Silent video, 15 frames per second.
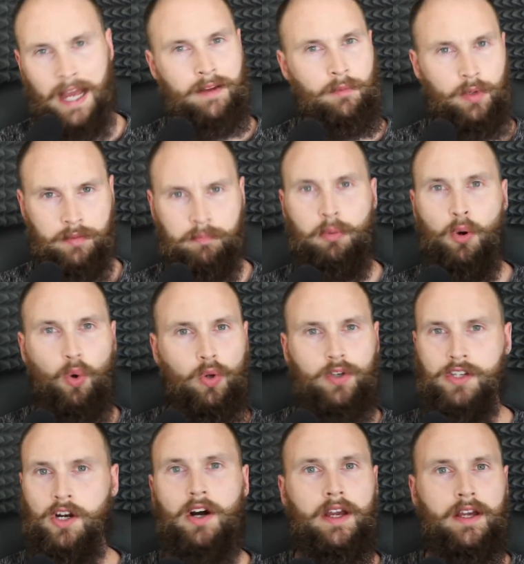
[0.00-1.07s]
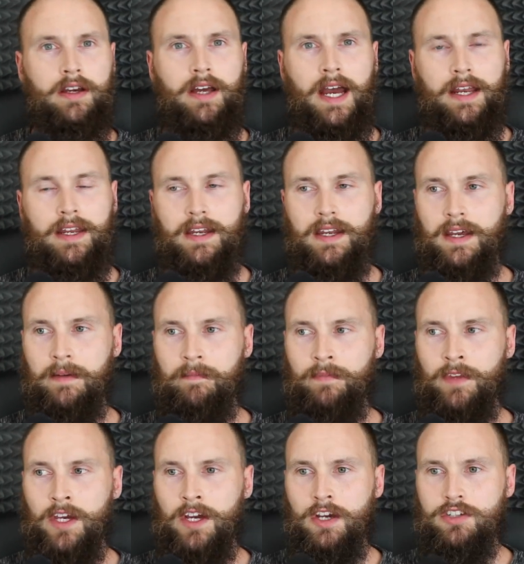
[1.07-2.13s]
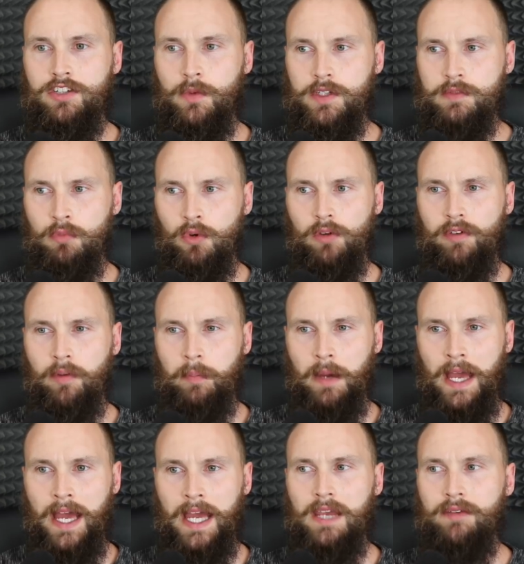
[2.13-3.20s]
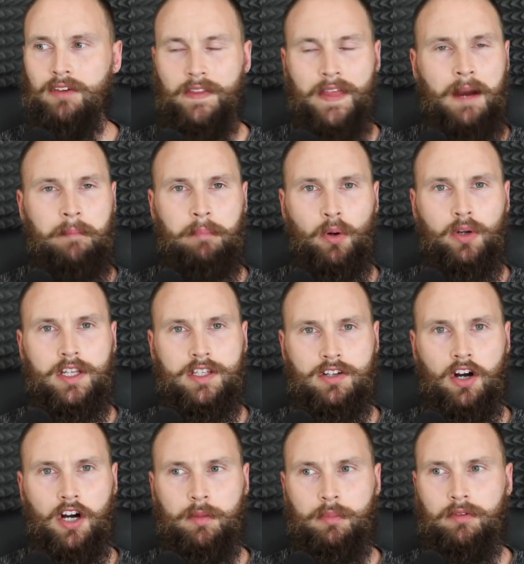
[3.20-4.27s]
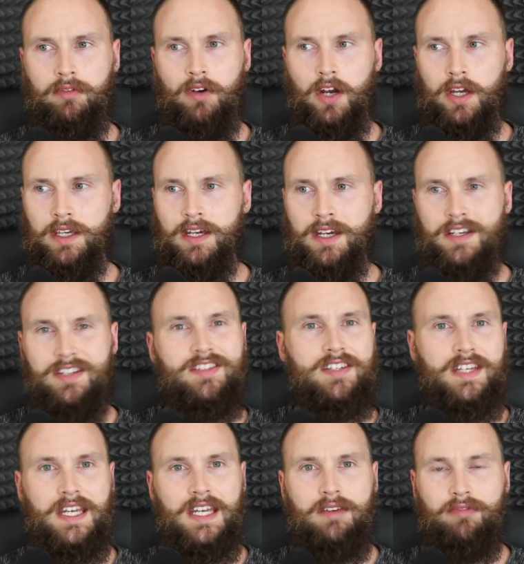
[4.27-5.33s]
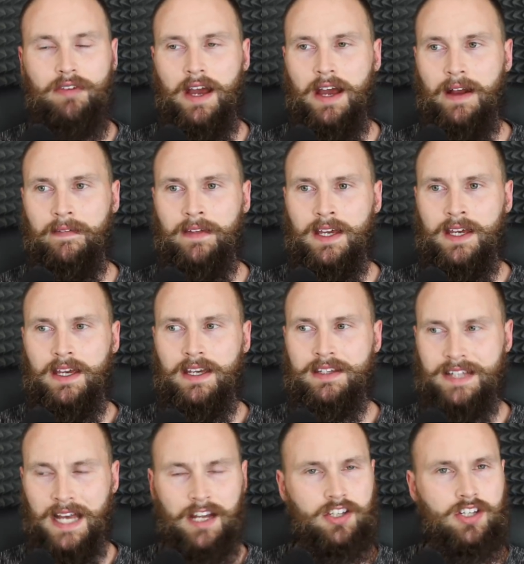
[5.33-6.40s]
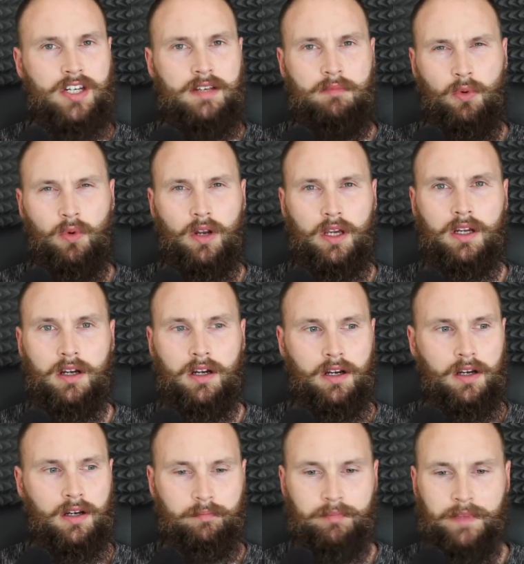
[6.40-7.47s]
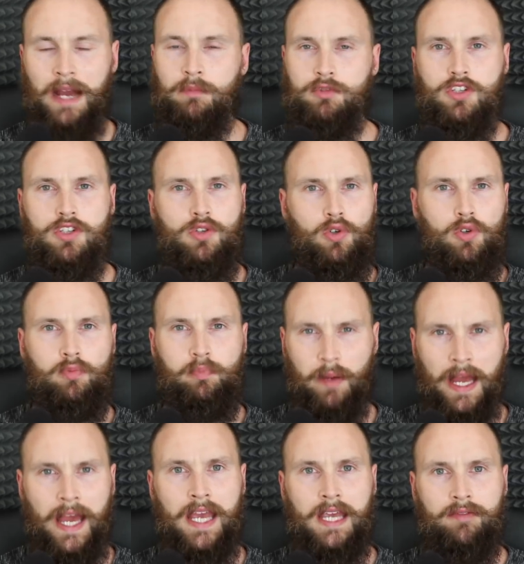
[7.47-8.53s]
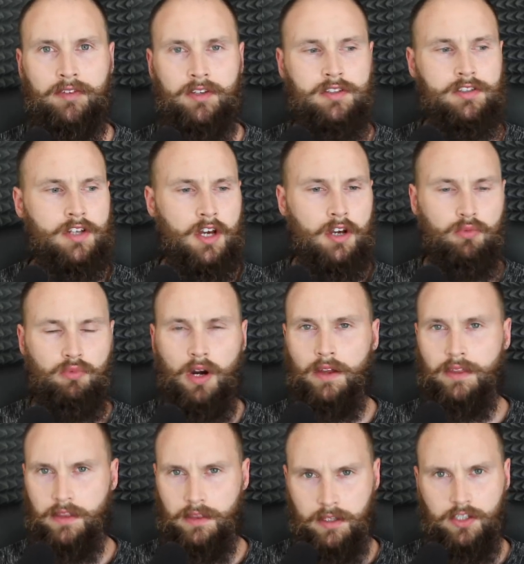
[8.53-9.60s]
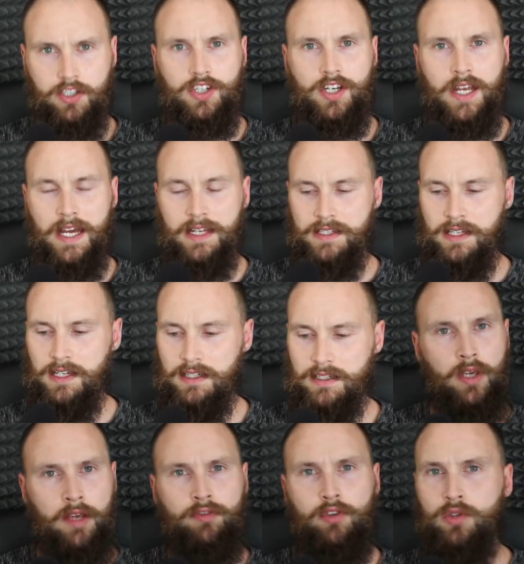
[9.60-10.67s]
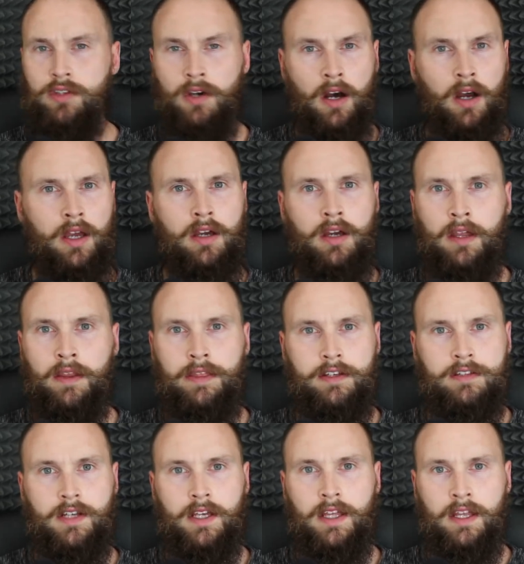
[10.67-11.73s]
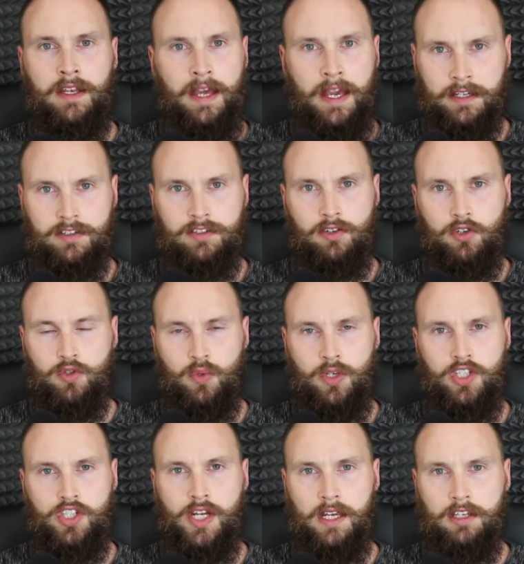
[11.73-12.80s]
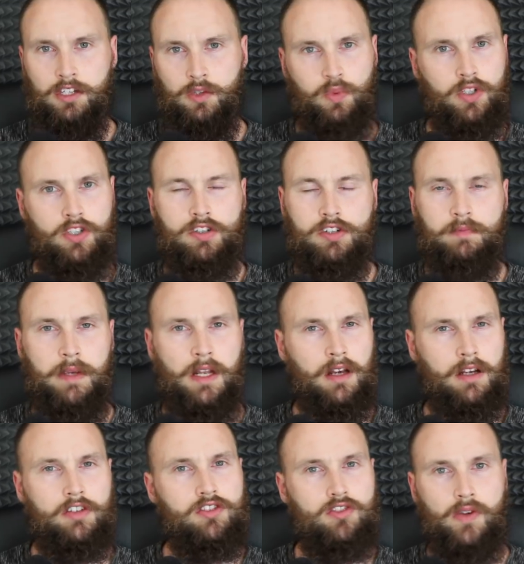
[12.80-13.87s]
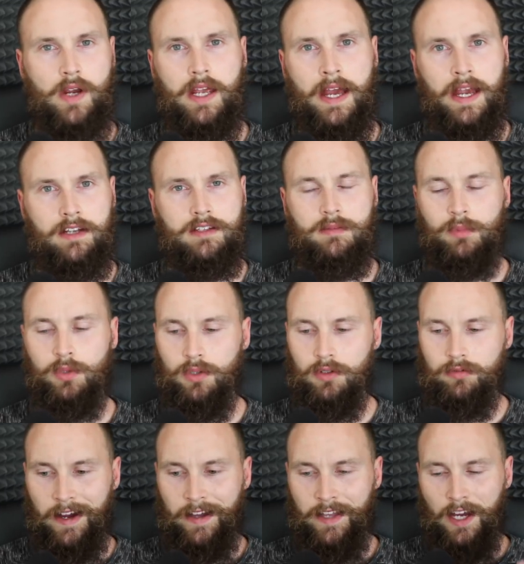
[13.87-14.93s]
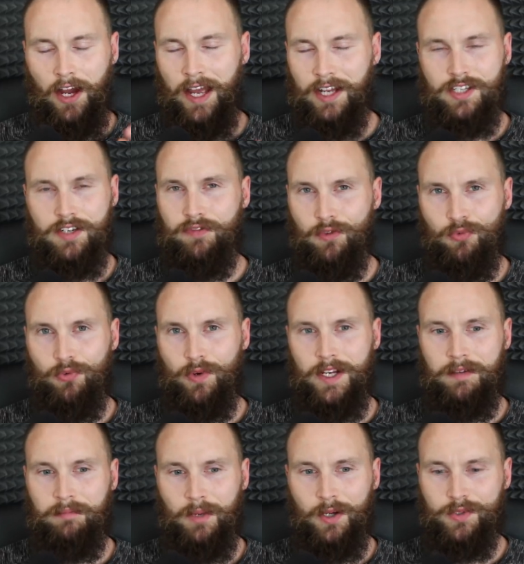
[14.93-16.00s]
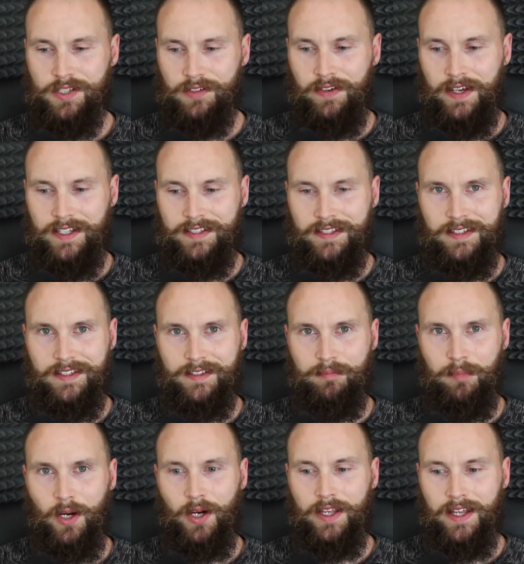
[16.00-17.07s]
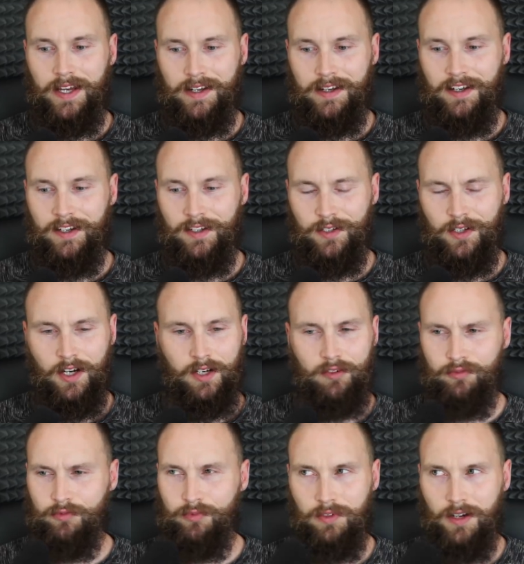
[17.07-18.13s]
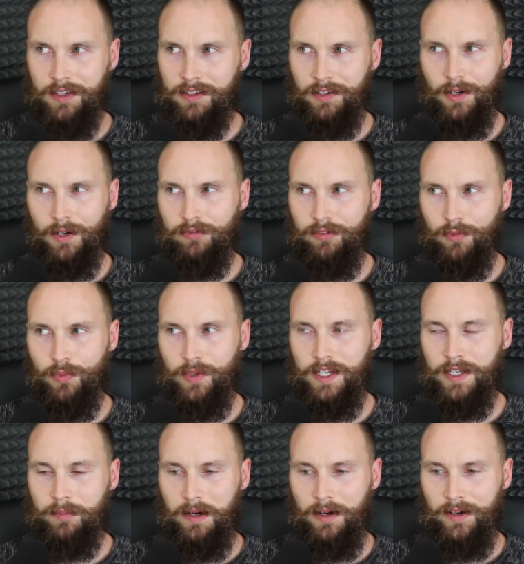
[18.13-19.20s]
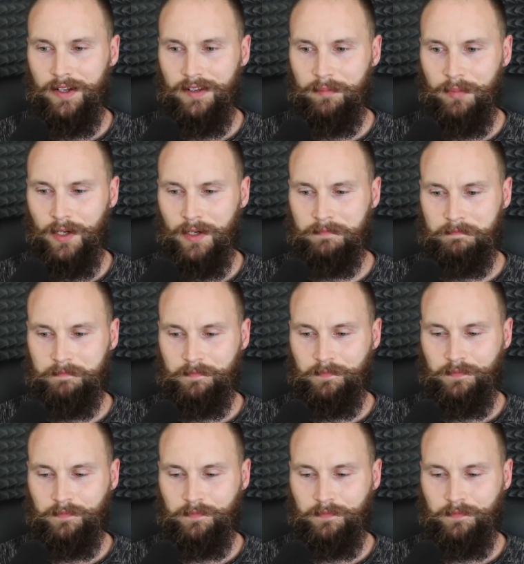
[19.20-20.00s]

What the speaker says: with poor diet added in. So it's more of a behavior, that body type of like skinny fat is actually more like a down to your behaviors rather than genetics. If your diet and things like and exercise were in check, you would just be like a straight ectomorph. And I actually feel really motivated by that, and kind of, I don't know, I feel weird about it, but